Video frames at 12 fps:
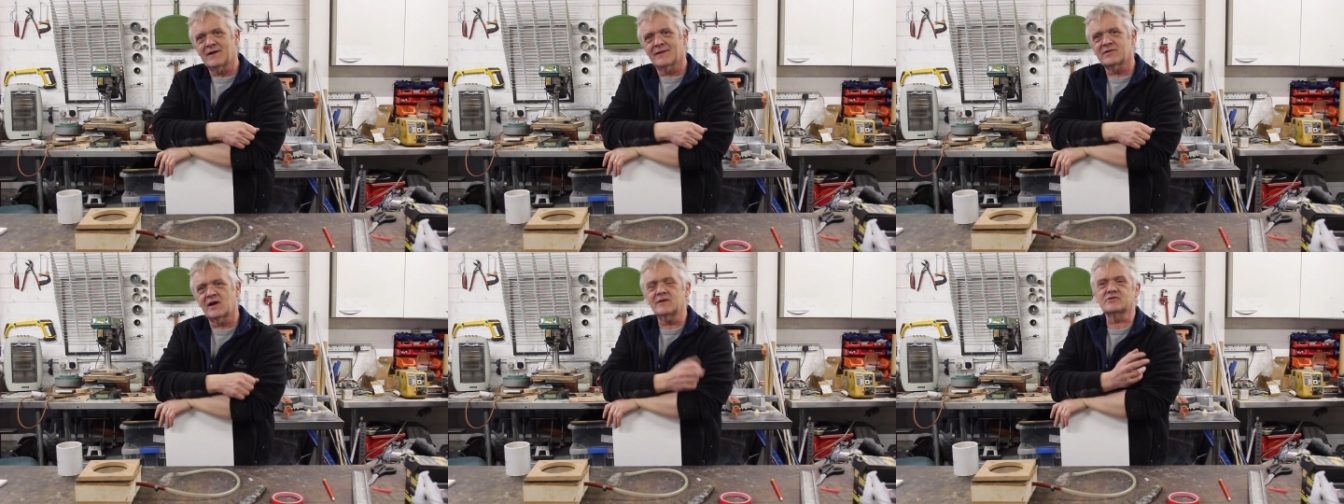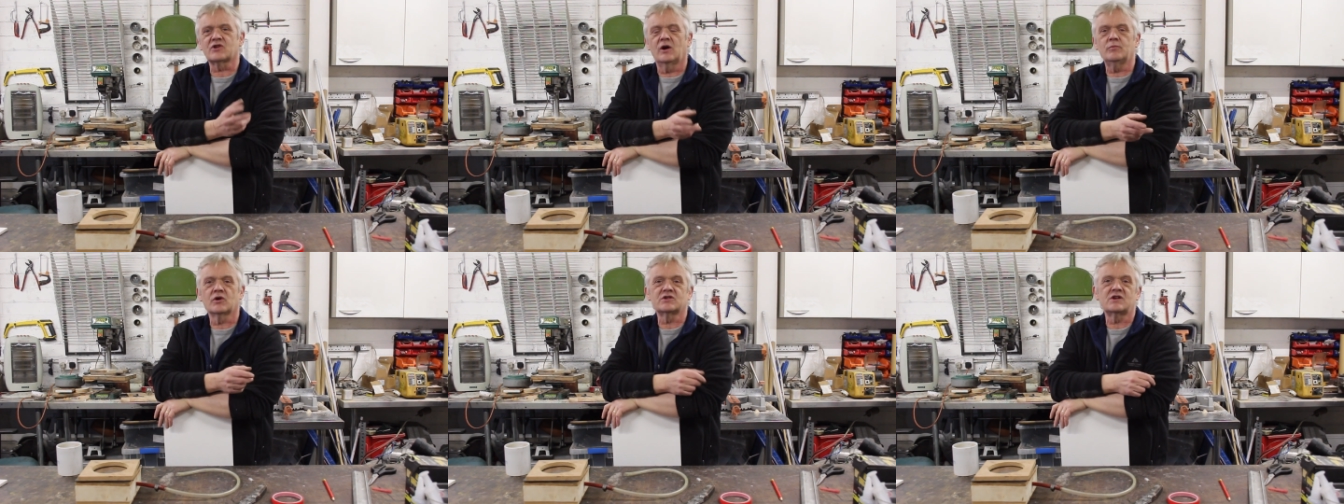Now
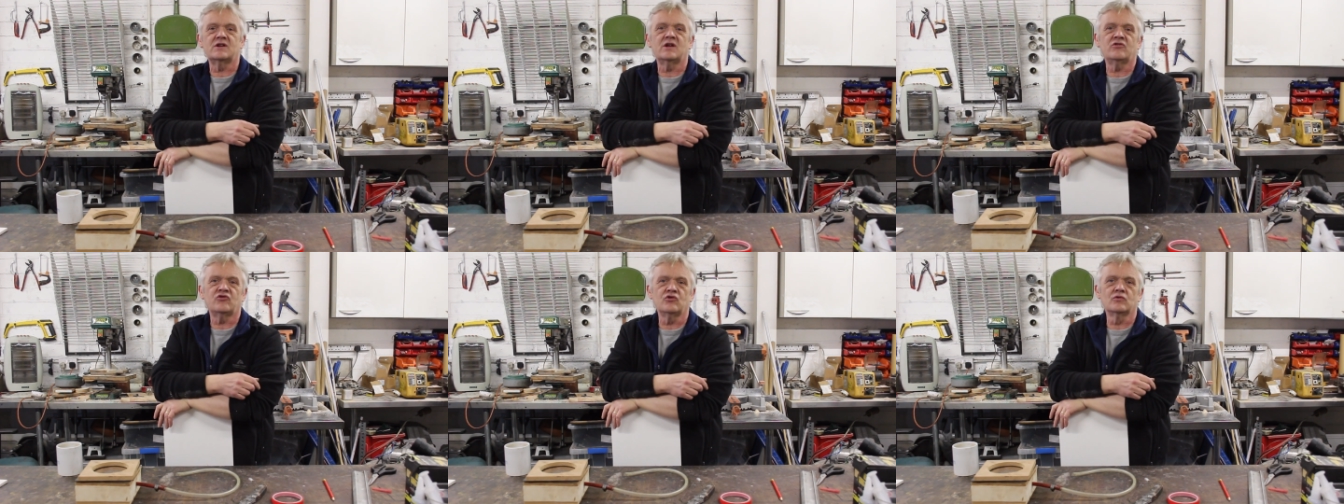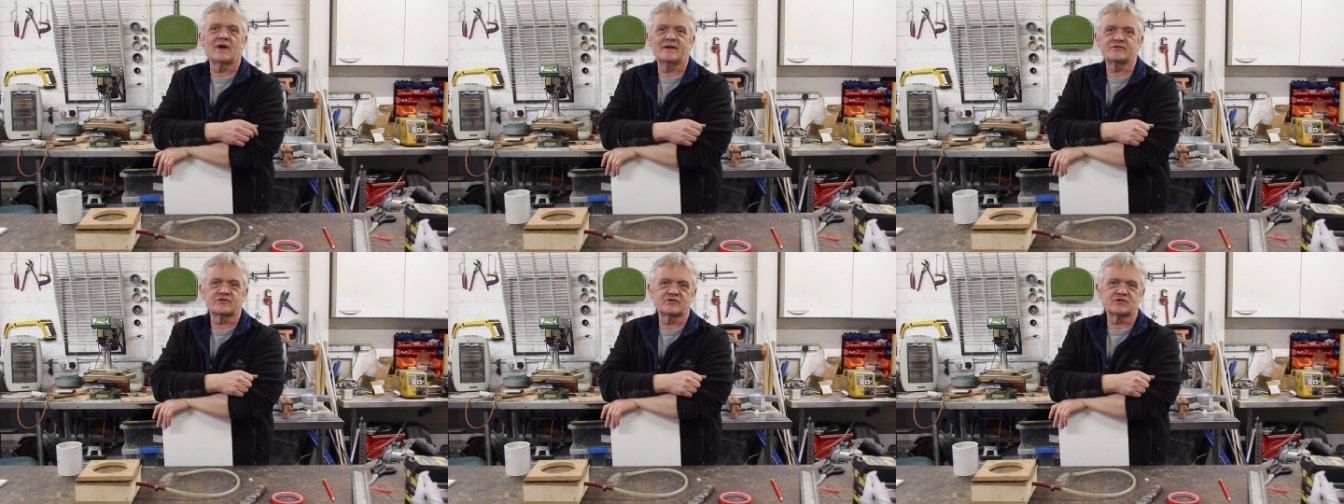telescope we're going to need two
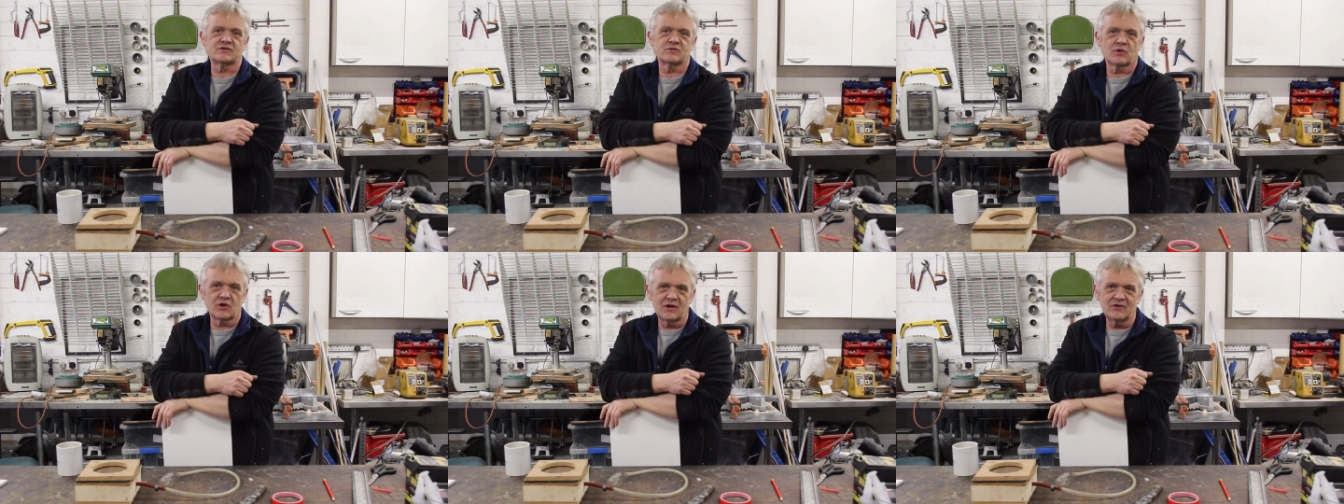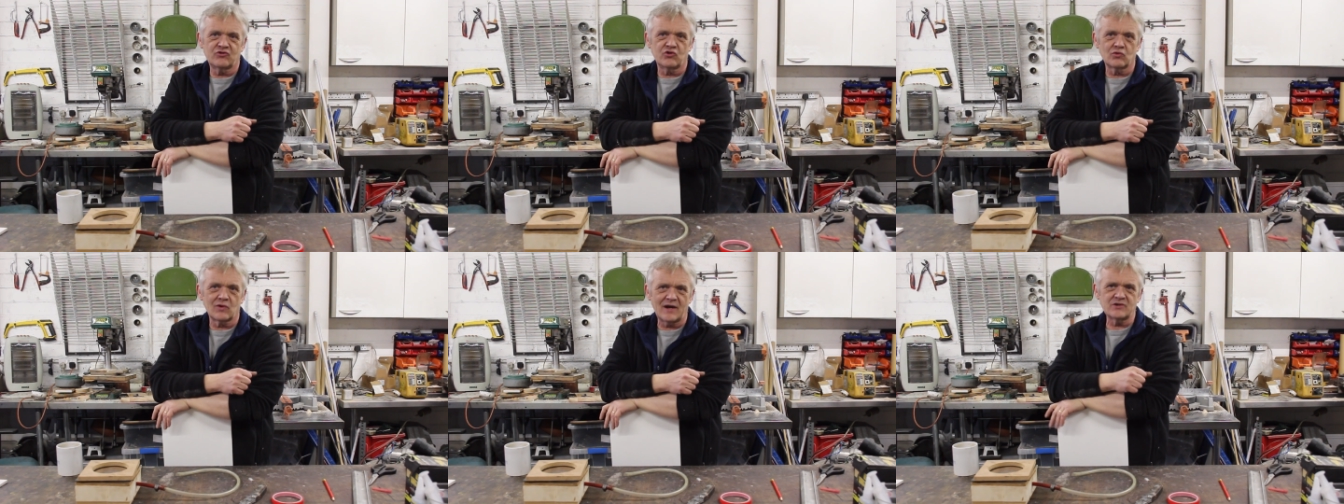lenses and we're going to need
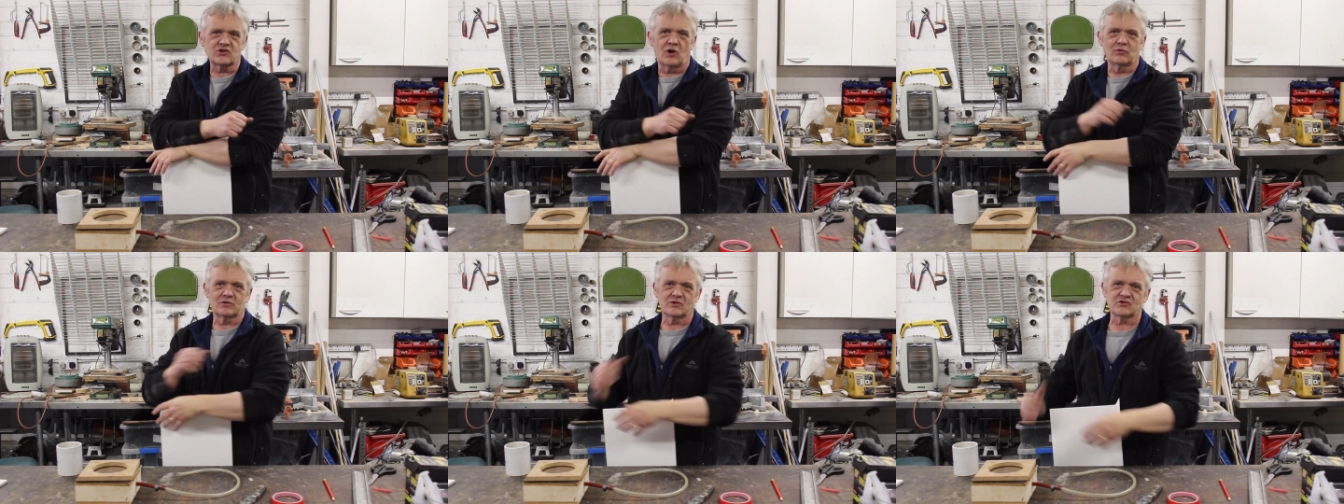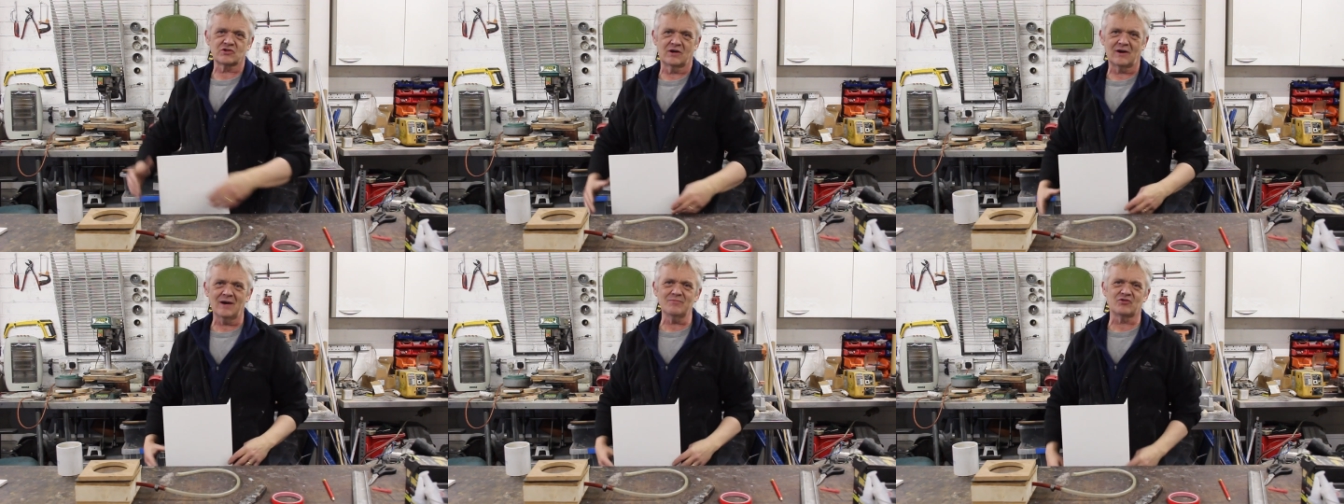two lens holders
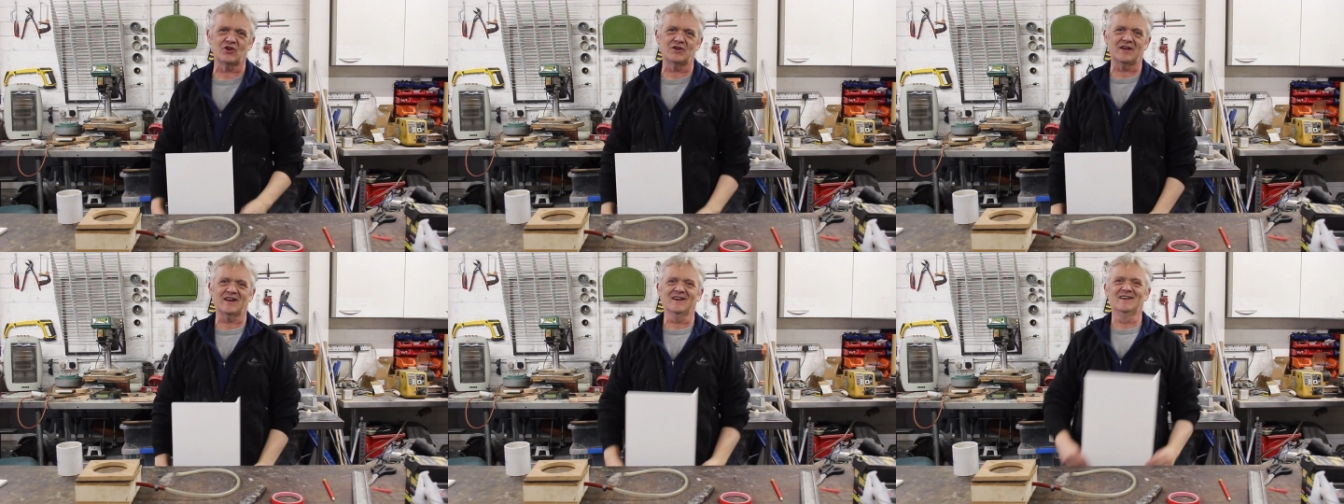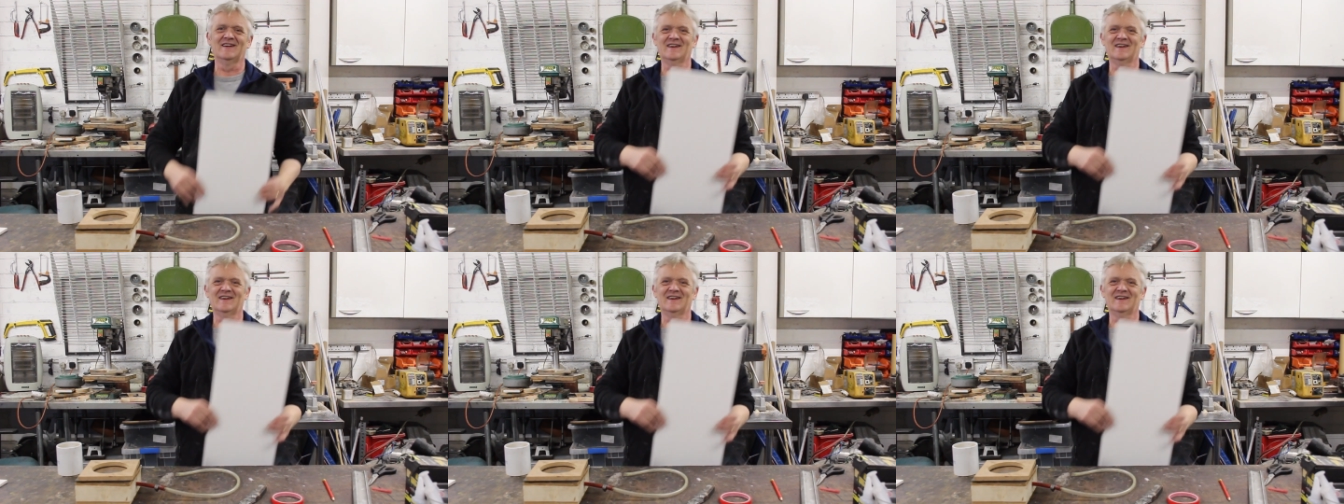so I'm turning